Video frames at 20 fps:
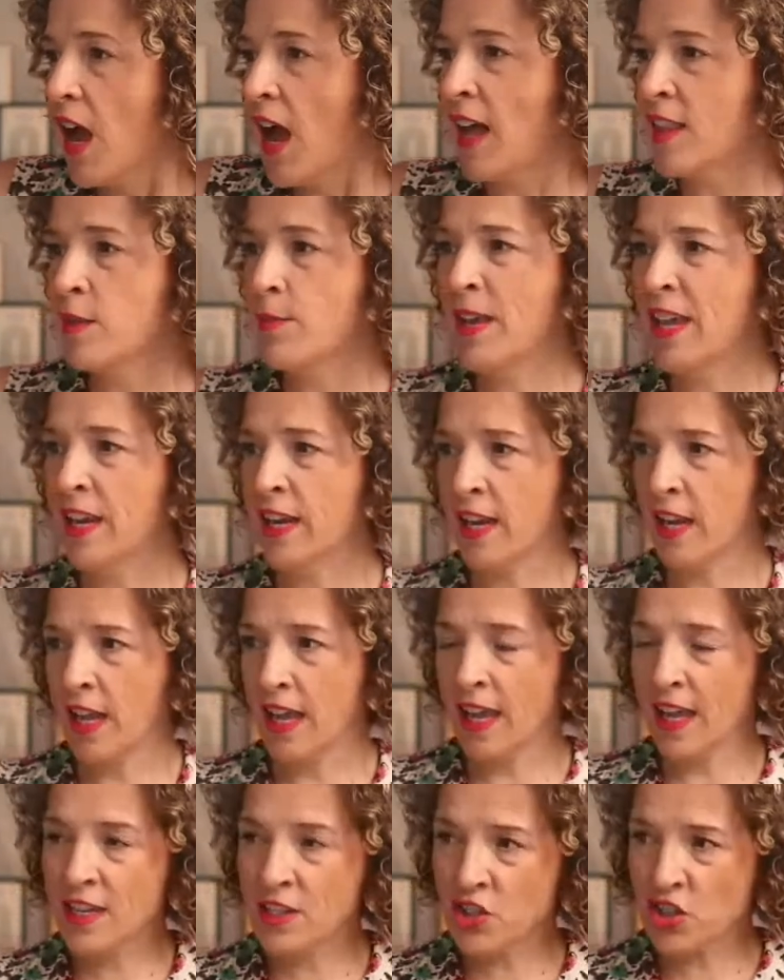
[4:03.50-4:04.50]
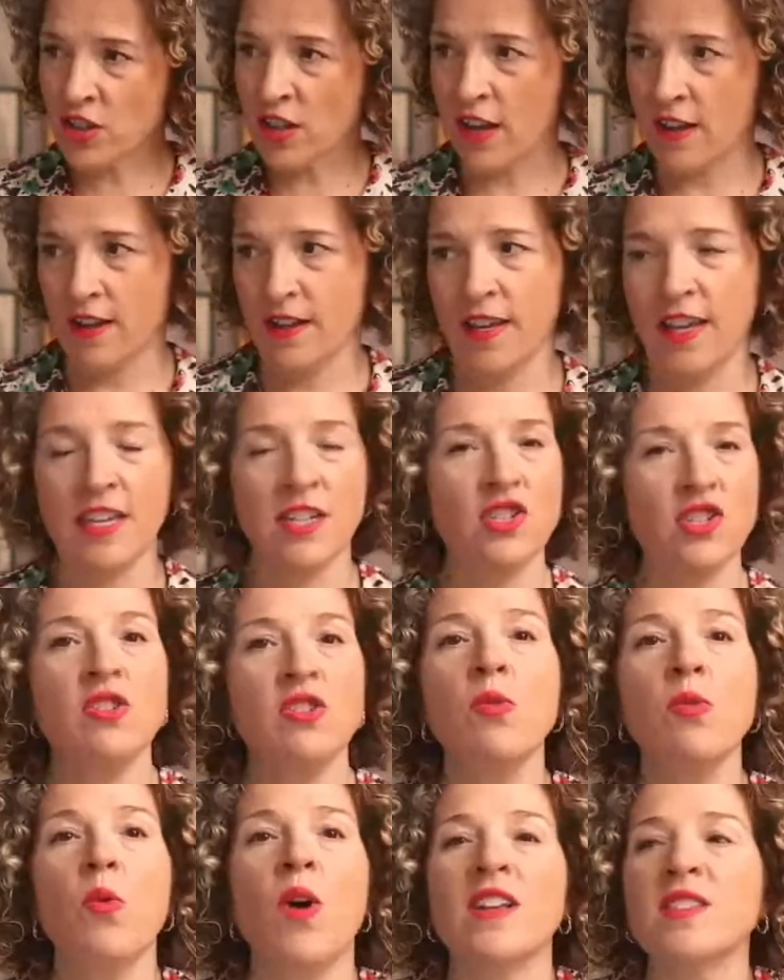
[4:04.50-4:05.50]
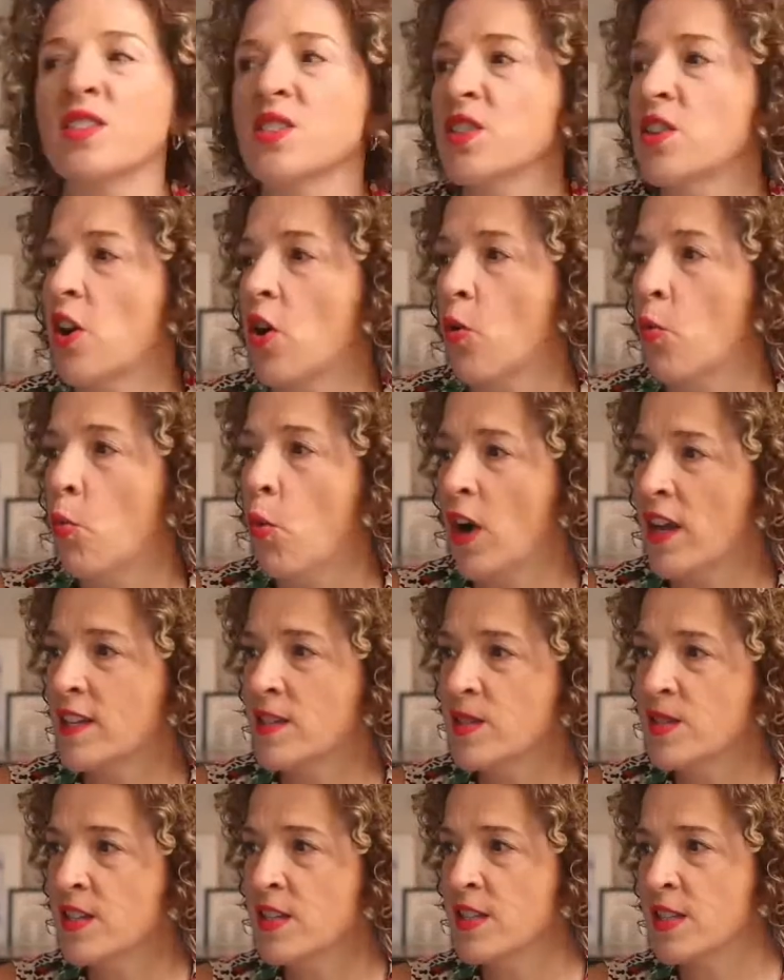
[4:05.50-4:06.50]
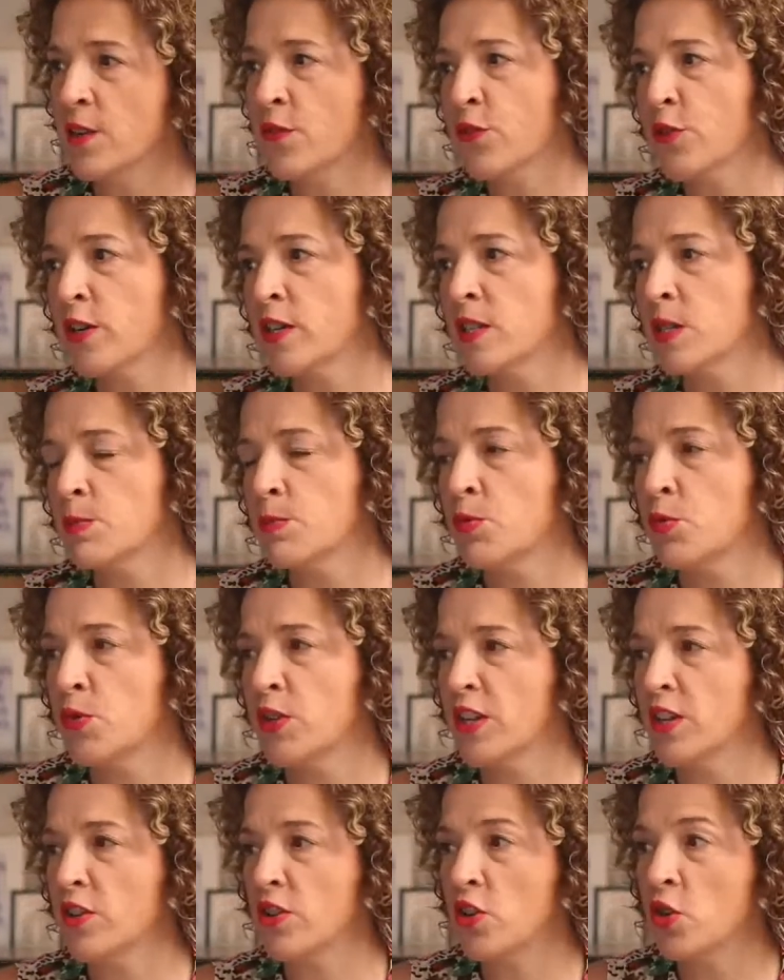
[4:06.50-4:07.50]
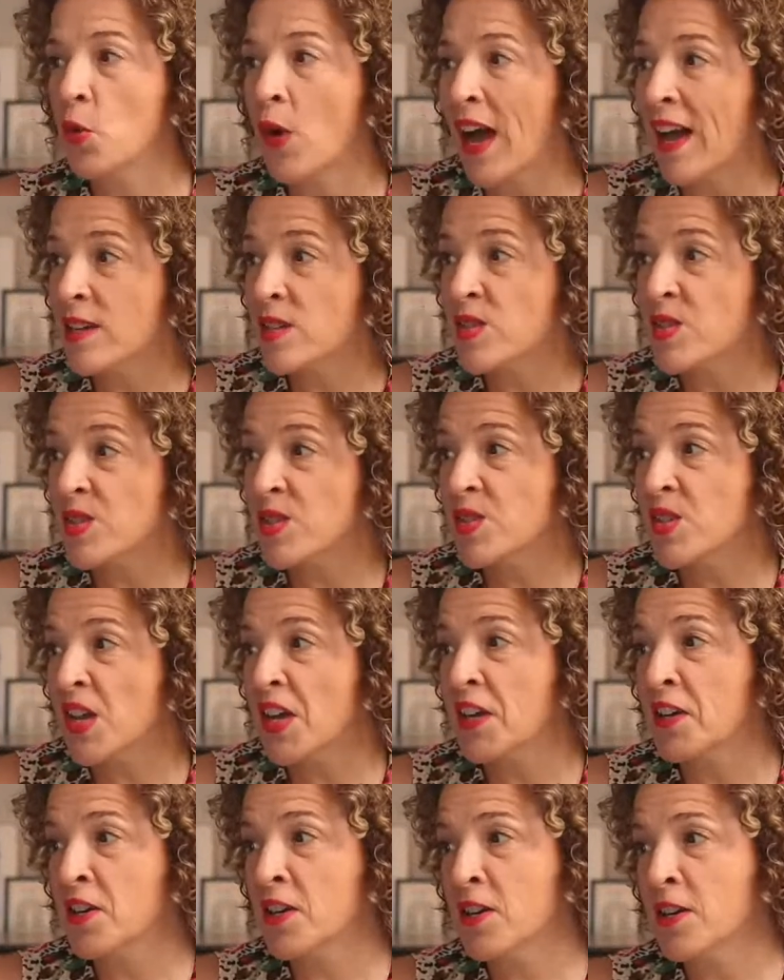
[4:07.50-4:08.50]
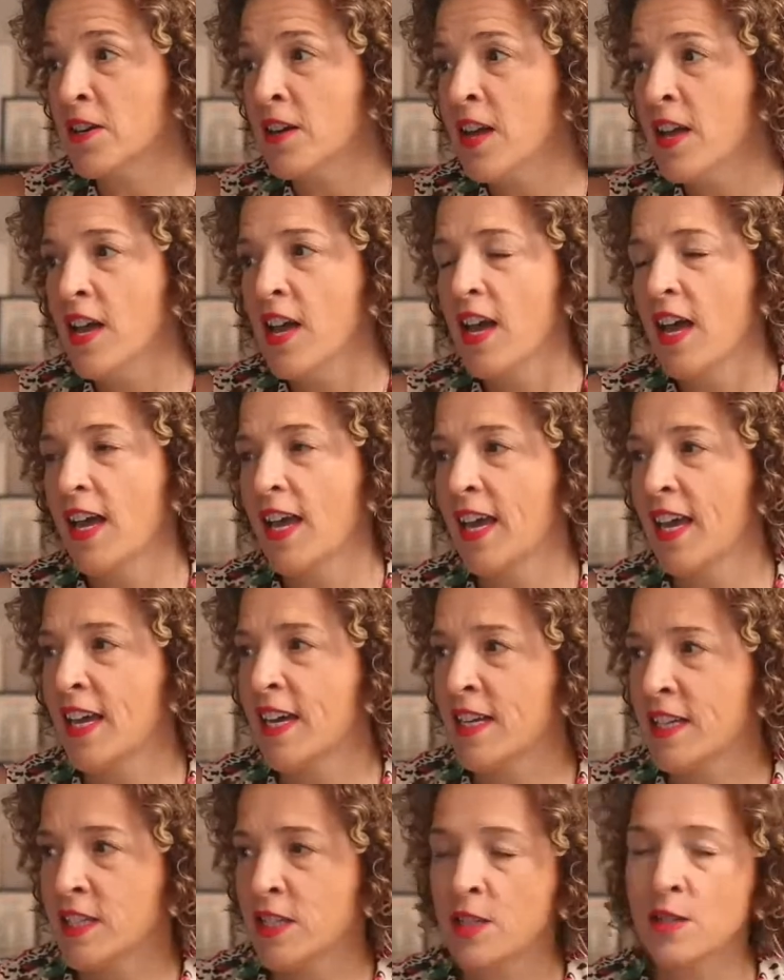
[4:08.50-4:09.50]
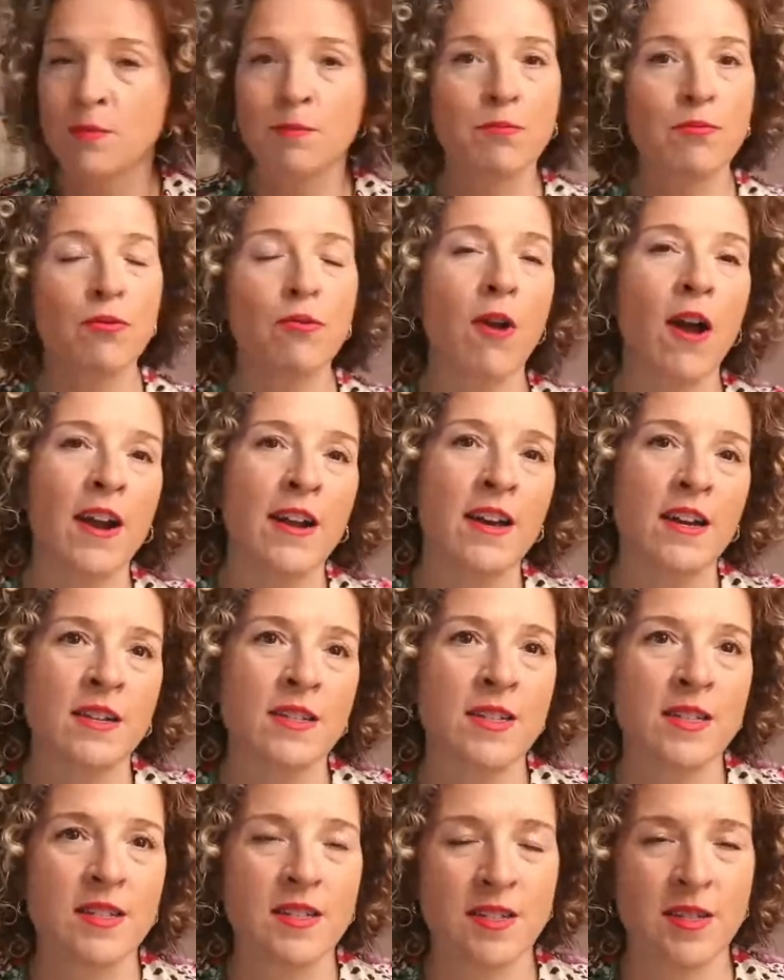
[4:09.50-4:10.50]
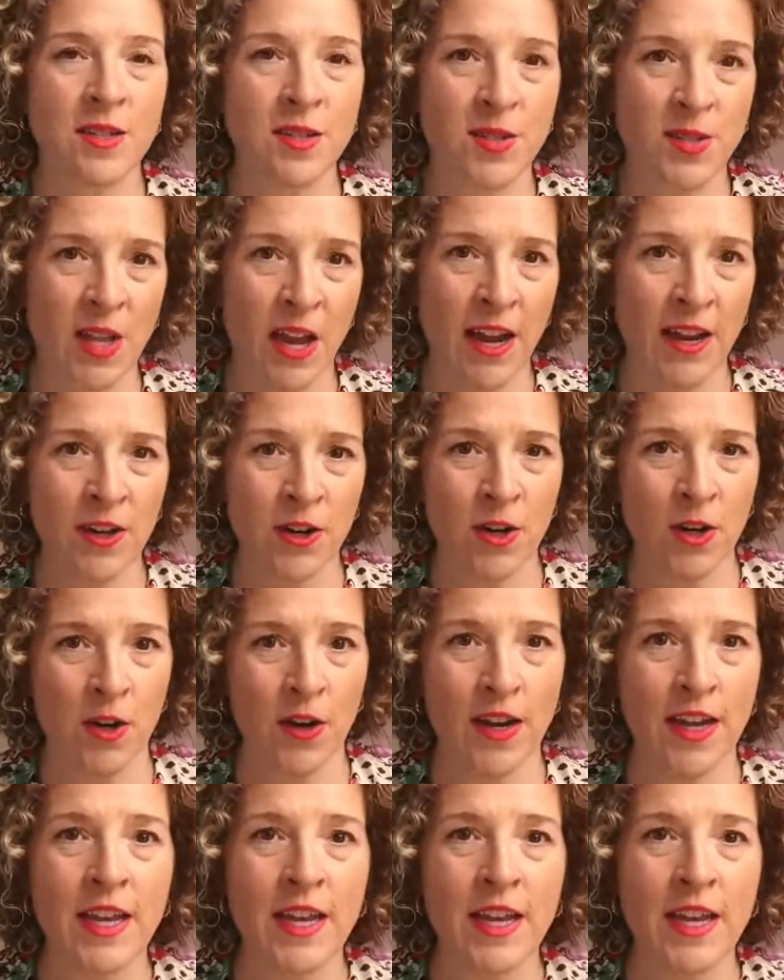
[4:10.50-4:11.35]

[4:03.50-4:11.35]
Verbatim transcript: at the beginning. Angela. Angela wants to know what is the difference between UX designer and product designer?